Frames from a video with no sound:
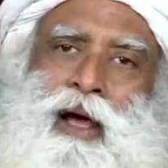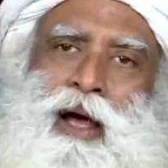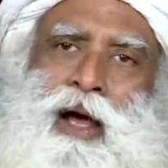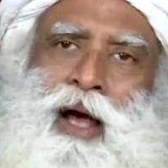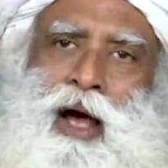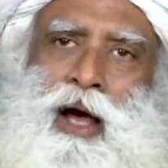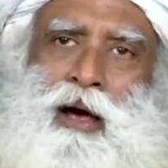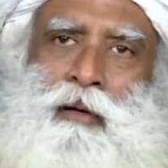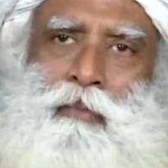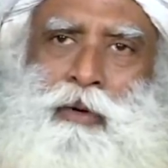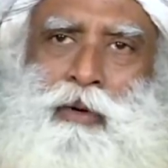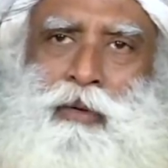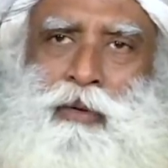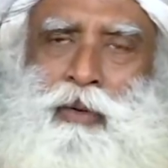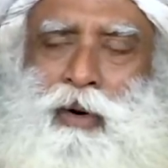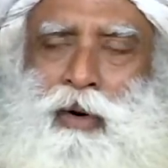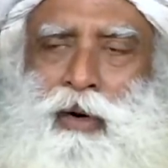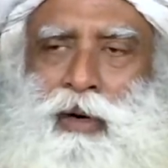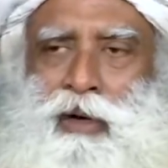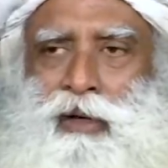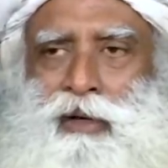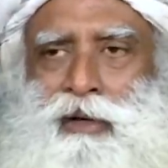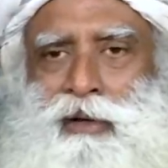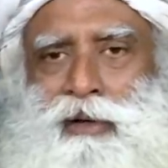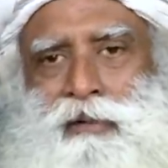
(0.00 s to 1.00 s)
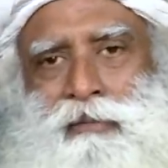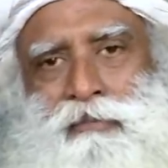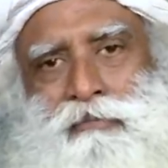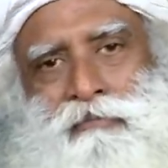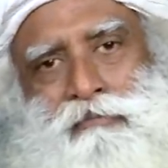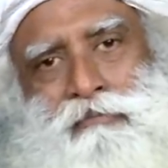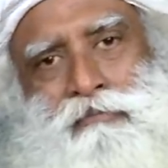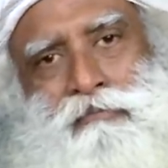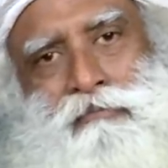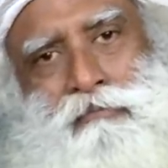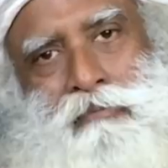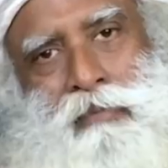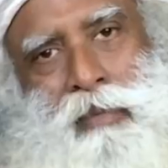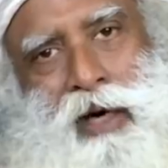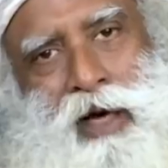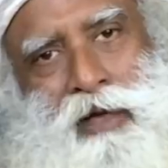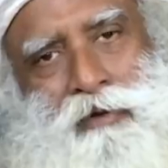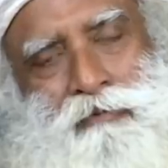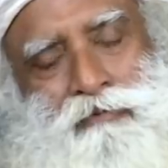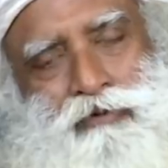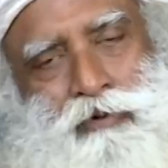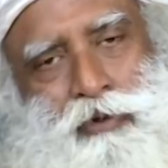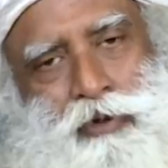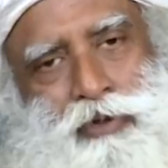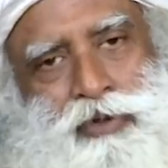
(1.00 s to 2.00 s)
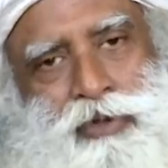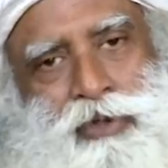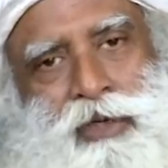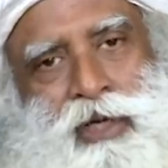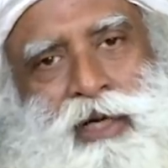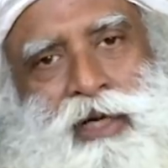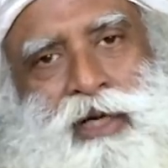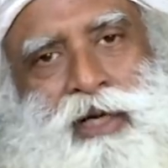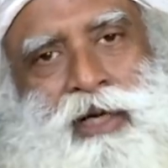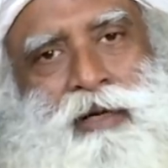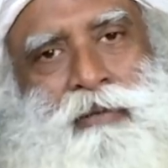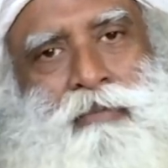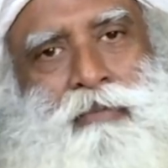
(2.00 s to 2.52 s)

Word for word: Above all, unfortunately,